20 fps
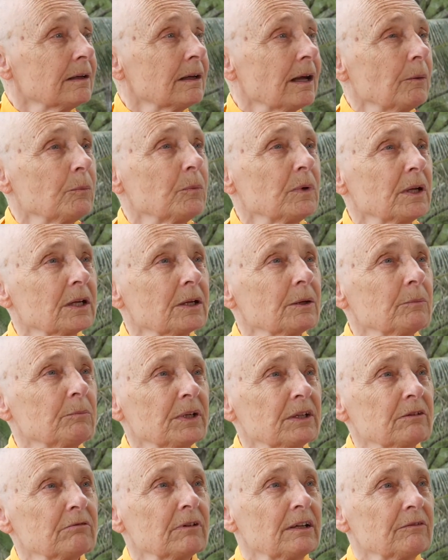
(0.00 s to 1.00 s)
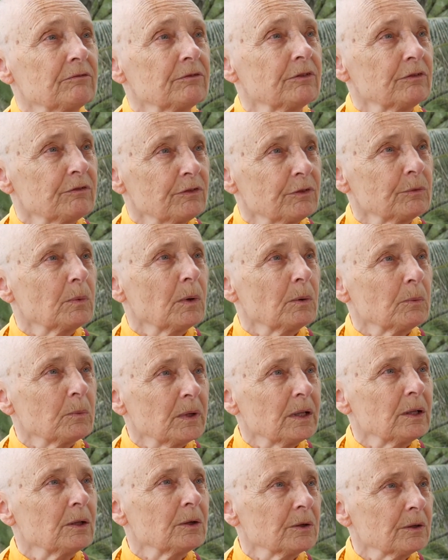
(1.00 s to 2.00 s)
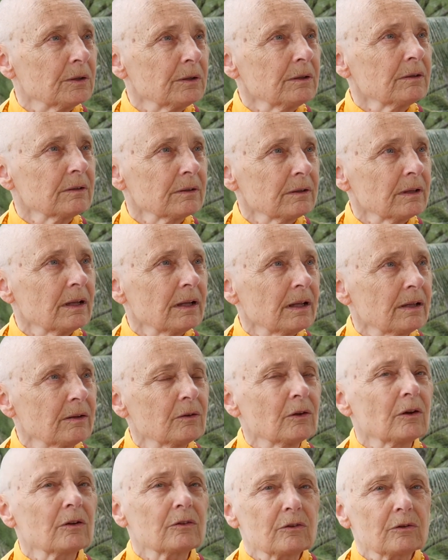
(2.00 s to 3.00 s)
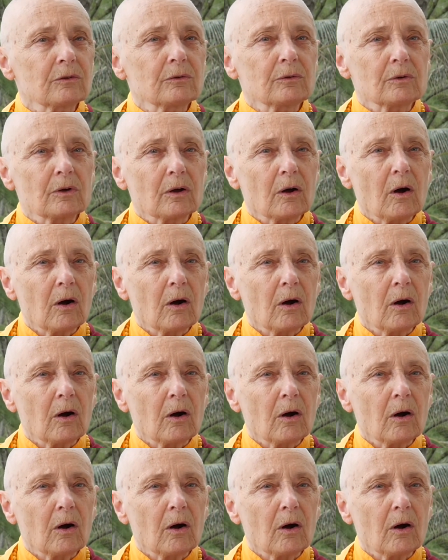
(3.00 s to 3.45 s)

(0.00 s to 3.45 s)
and we can be grateful for what we learned, and not to